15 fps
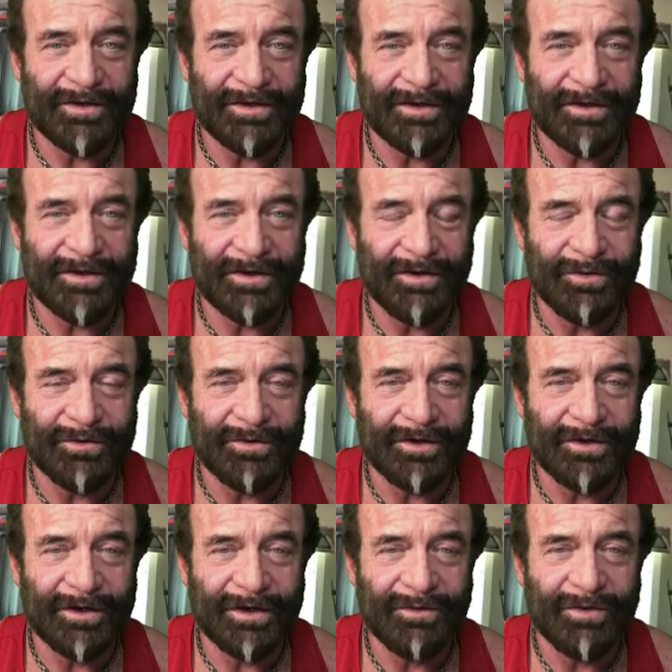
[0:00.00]
you know,
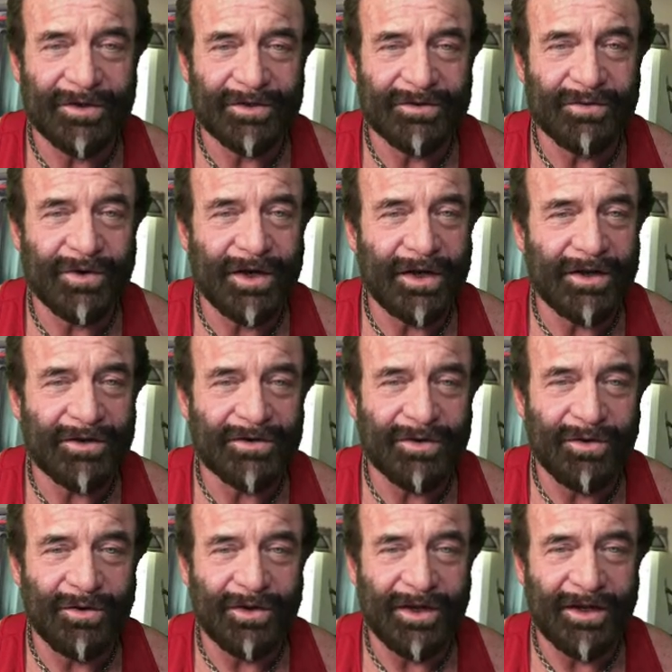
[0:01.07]
here I was 28 years
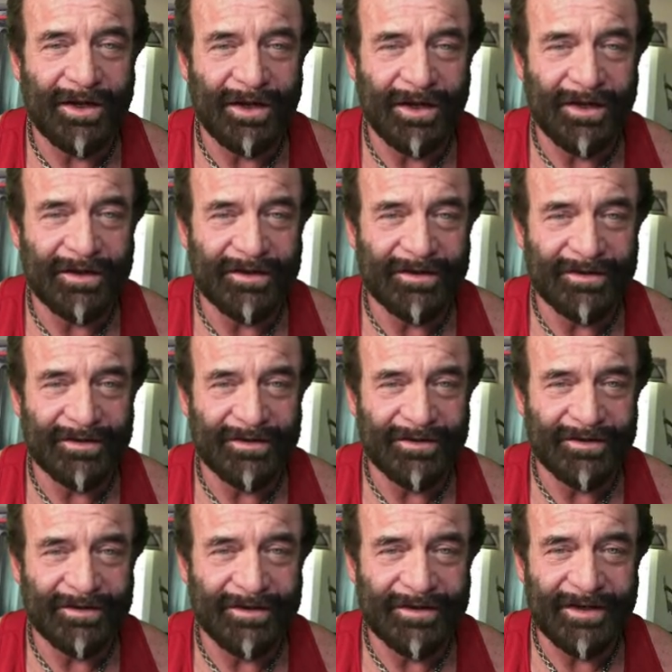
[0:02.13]
old and
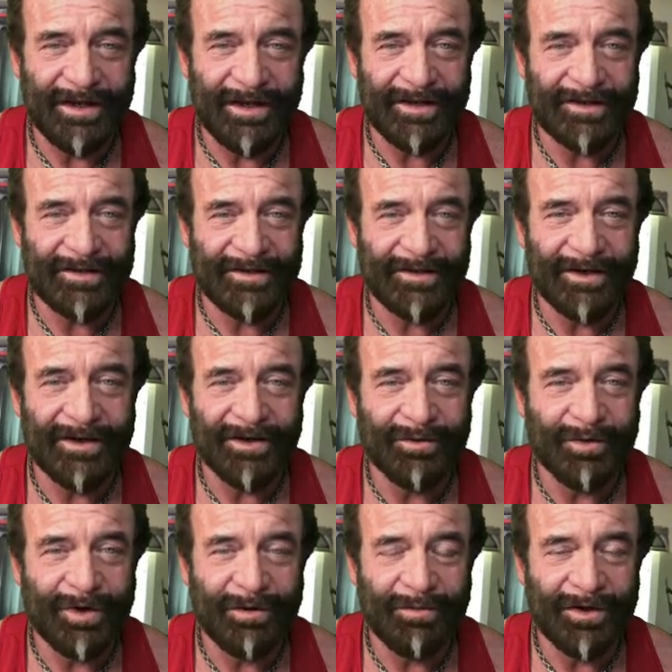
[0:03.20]
to date younger
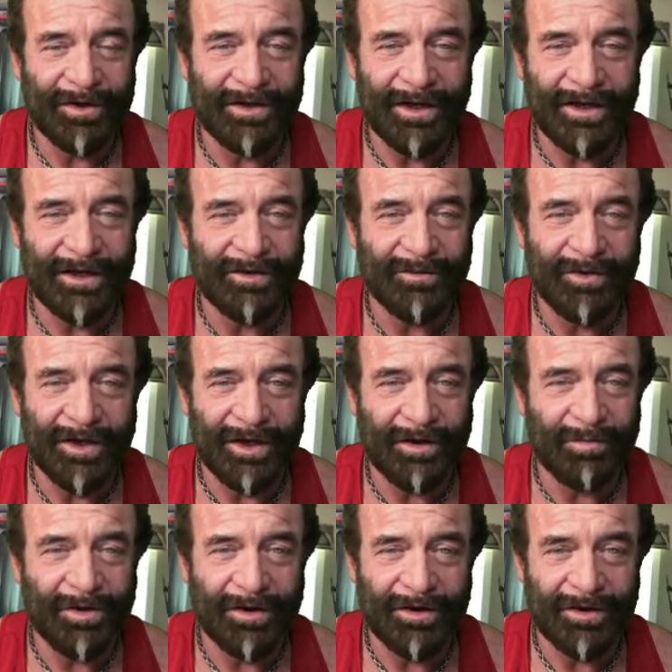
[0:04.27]
women, they didn't want
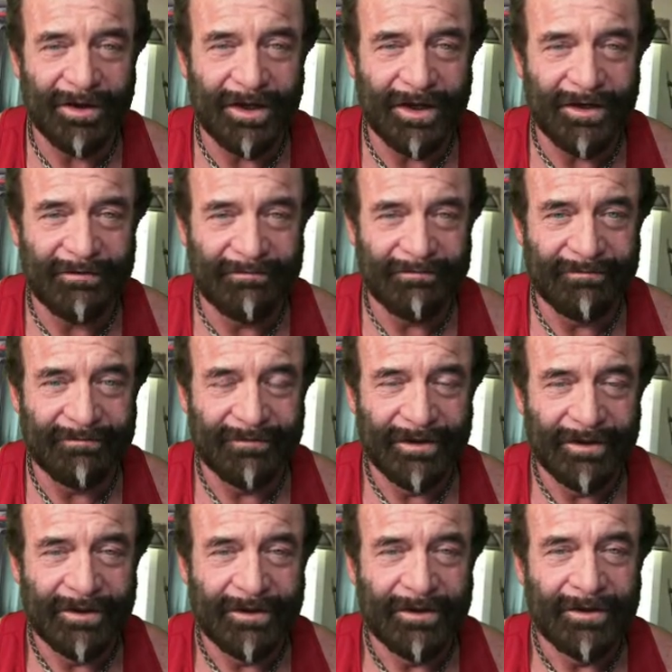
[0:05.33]
any part of that.
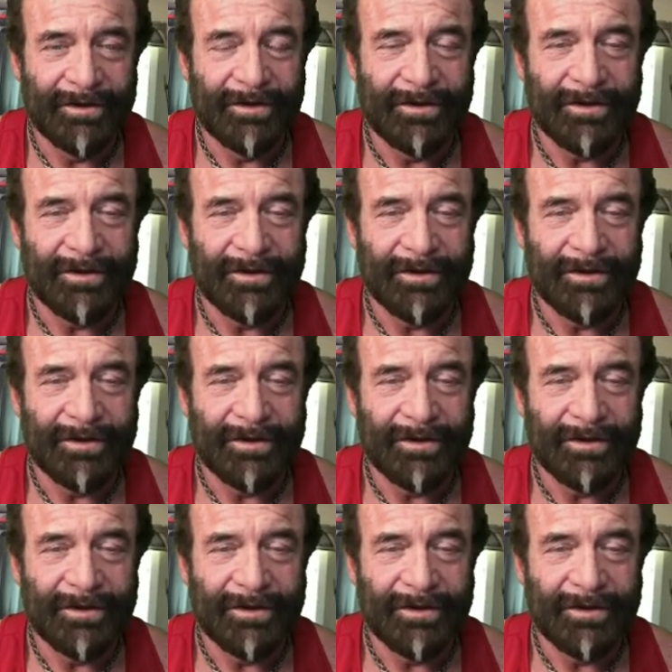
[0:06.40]
Yeah.